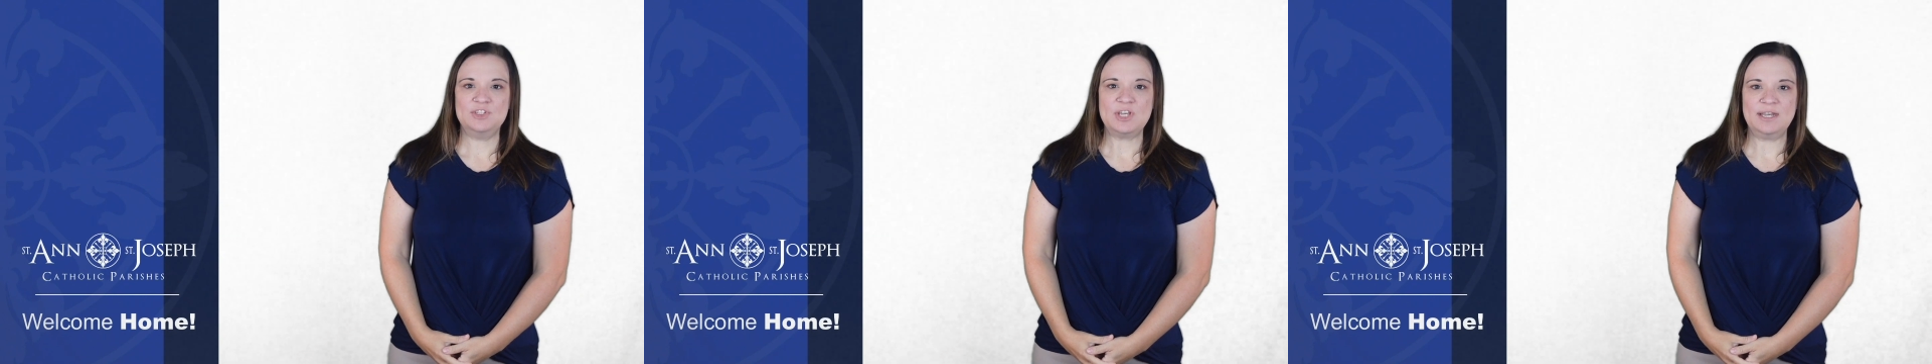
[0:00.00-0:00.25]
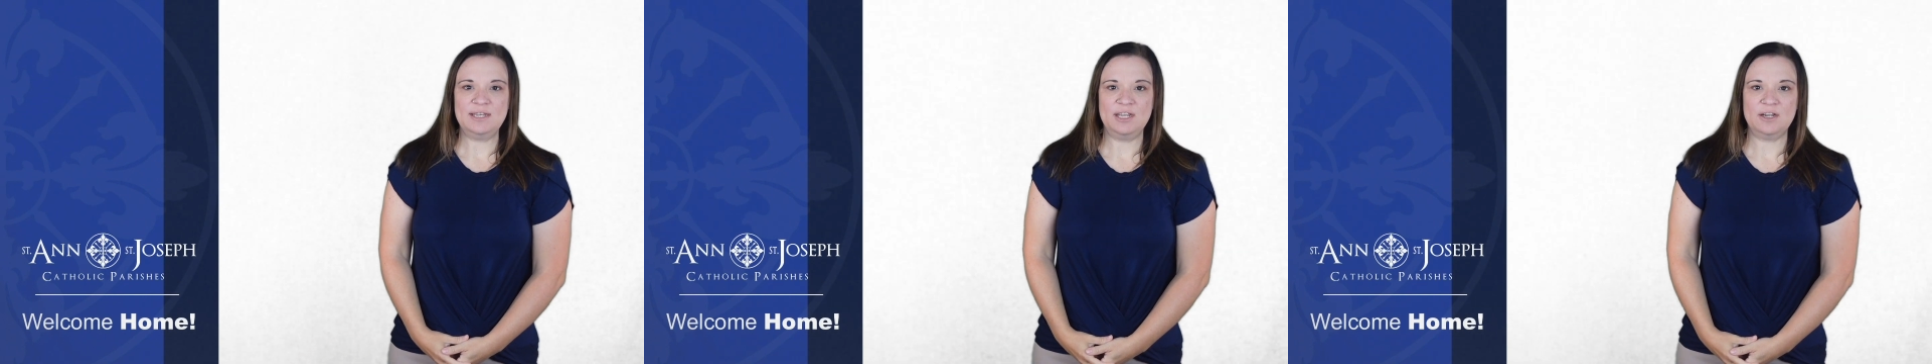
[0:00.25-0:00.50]

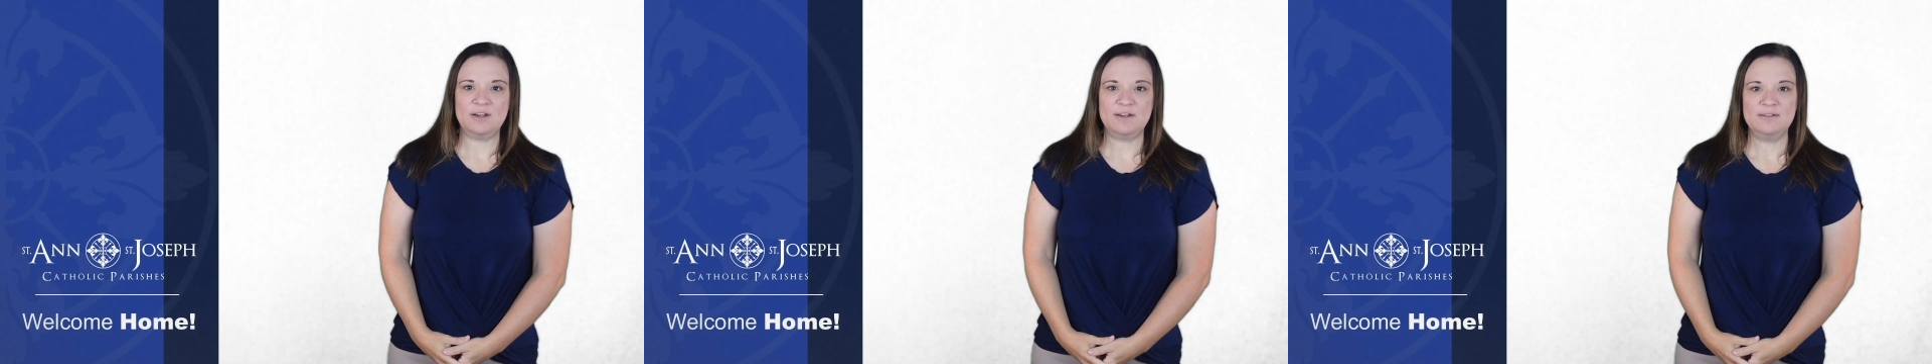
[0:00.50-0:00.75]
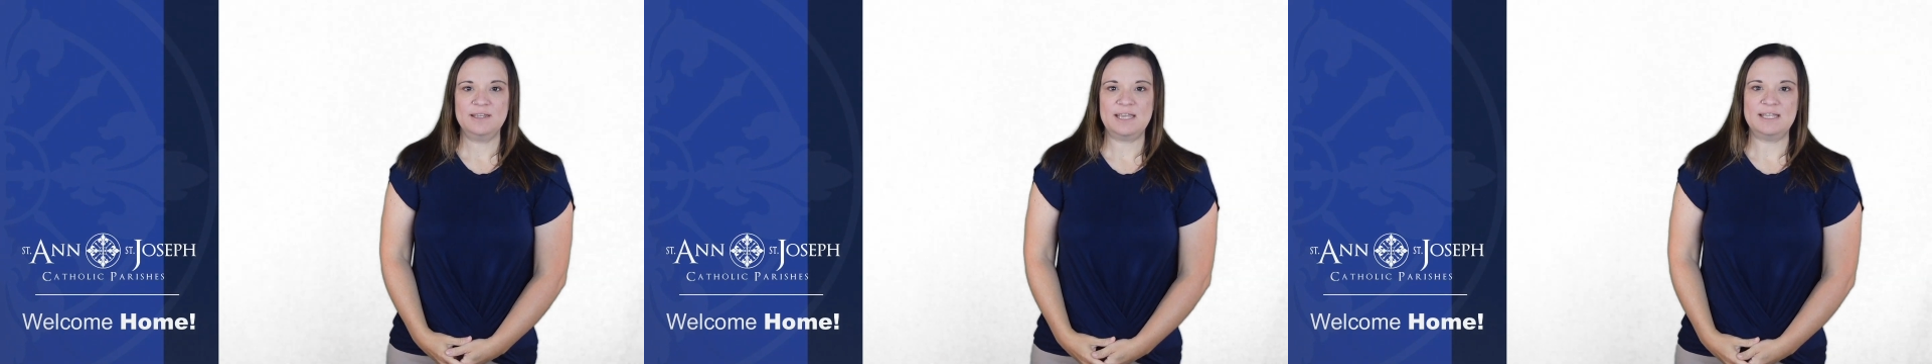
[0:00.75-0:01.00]
Jen
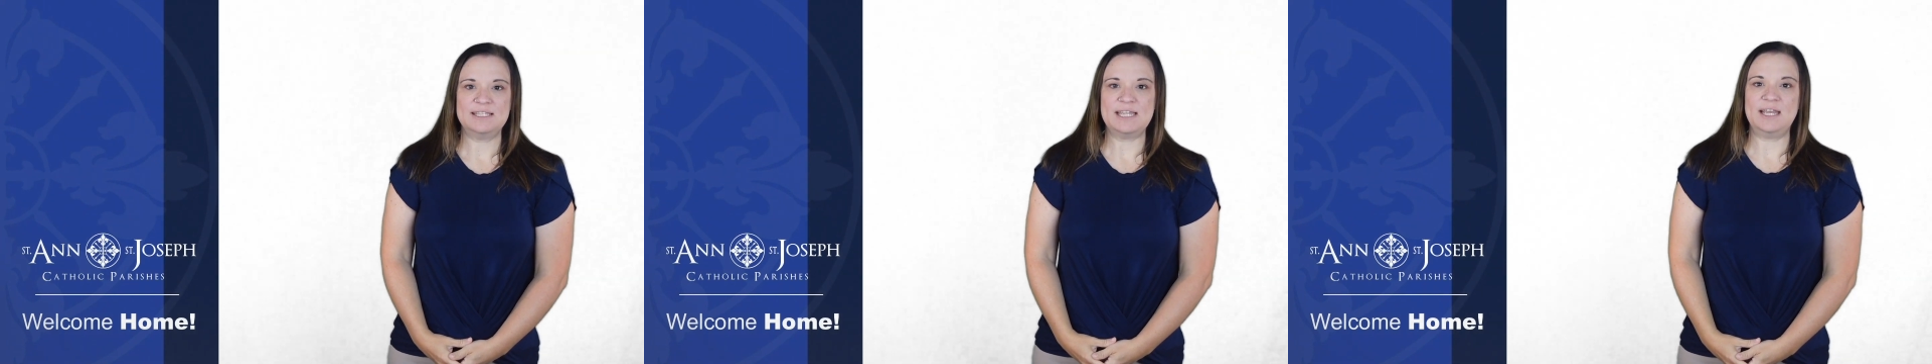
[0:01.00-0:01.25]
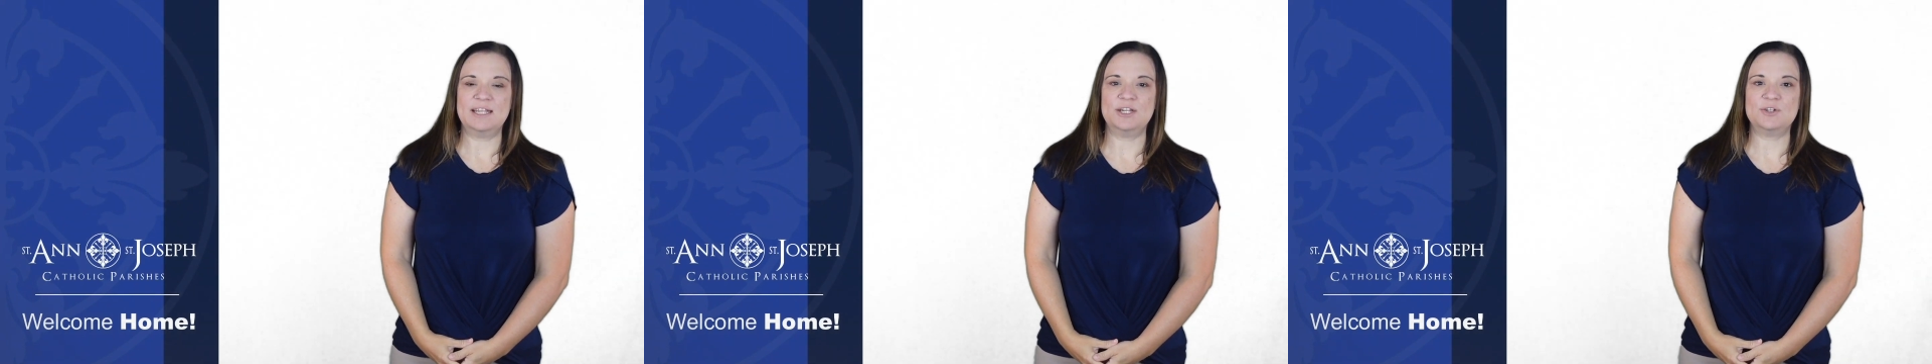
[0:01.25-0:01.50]
here in
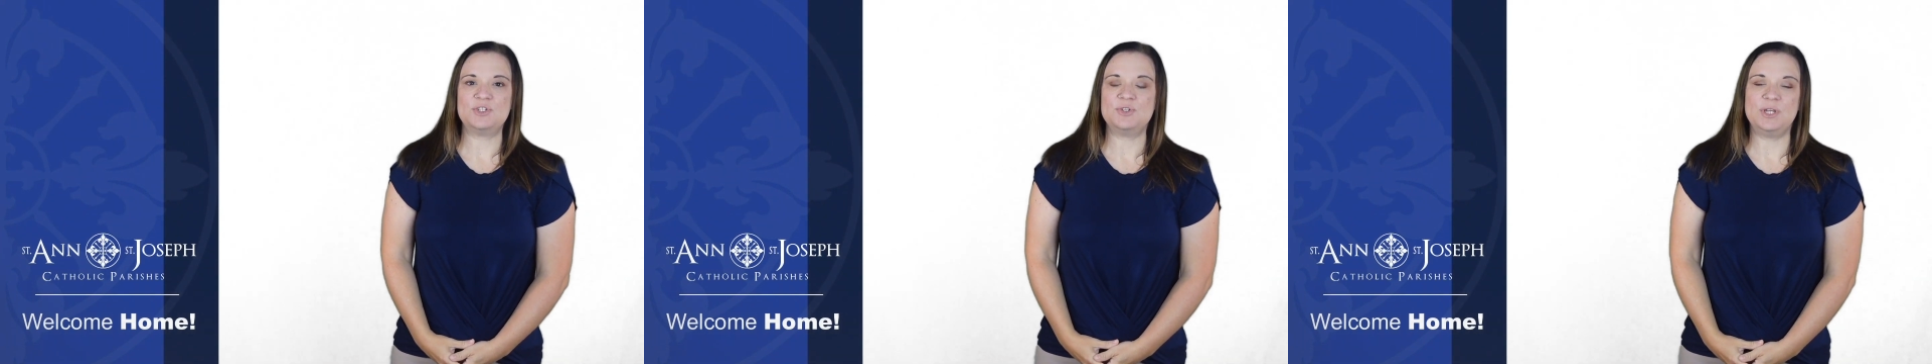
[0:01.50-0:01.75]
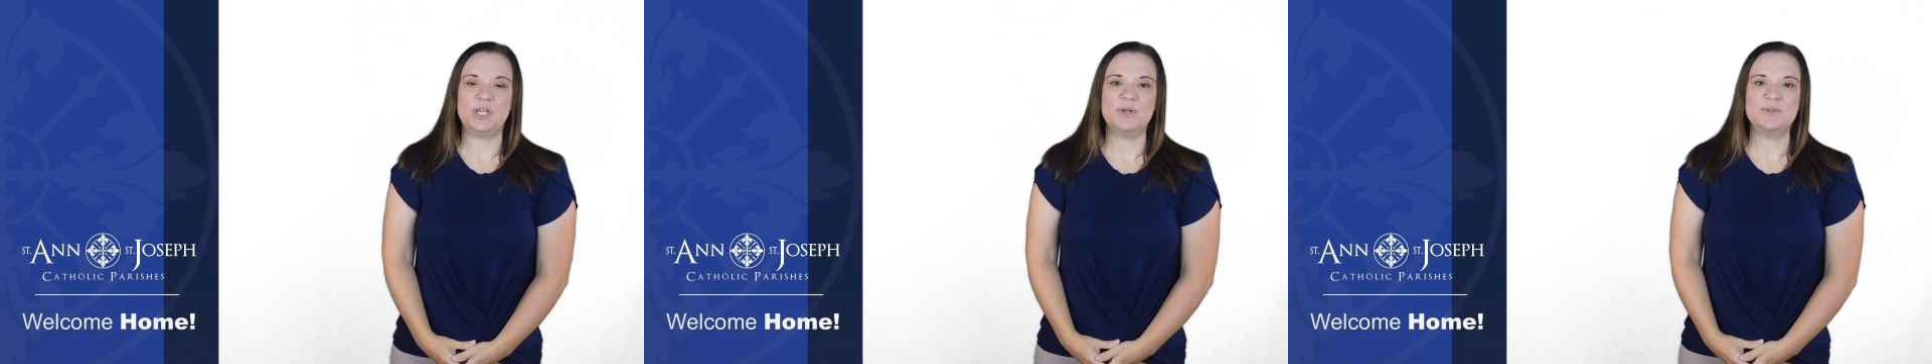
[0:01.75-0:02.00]
St. Clair
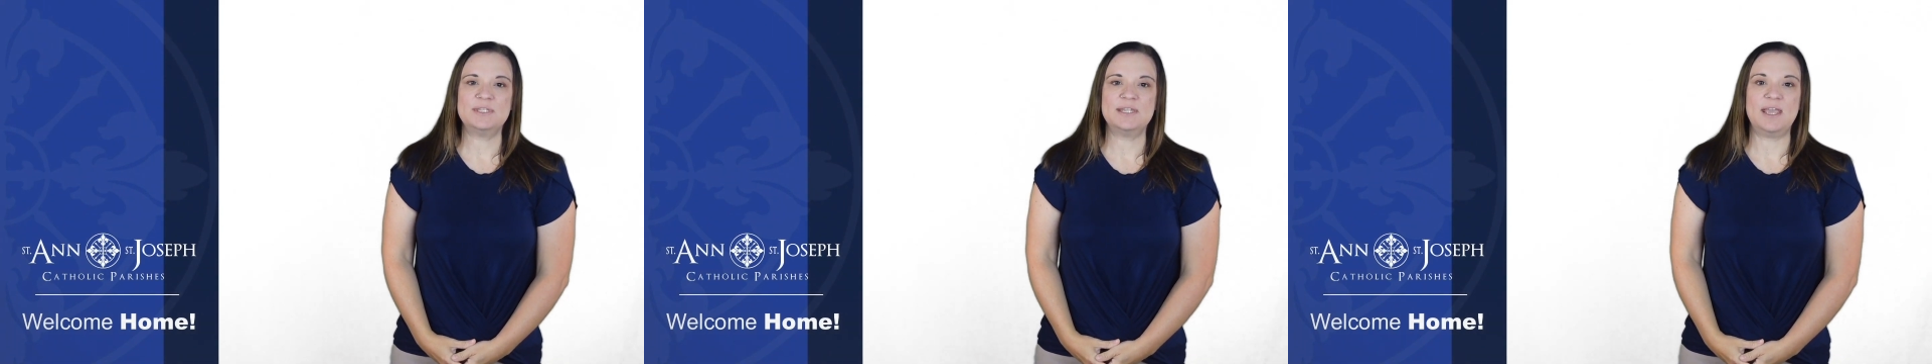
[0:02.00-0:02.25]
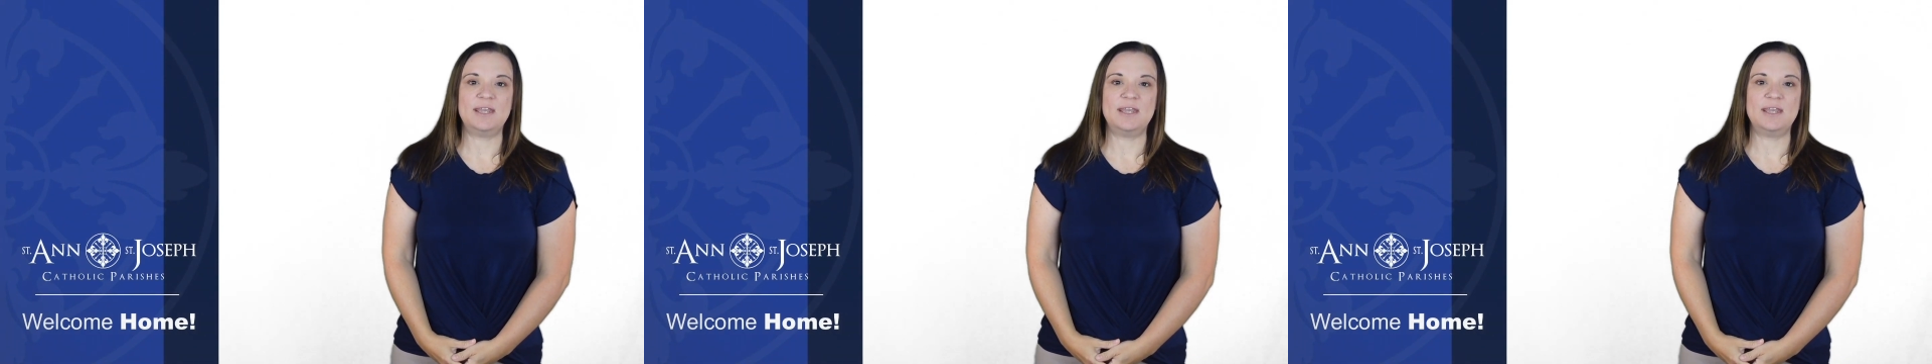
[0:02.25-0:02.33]
Studios,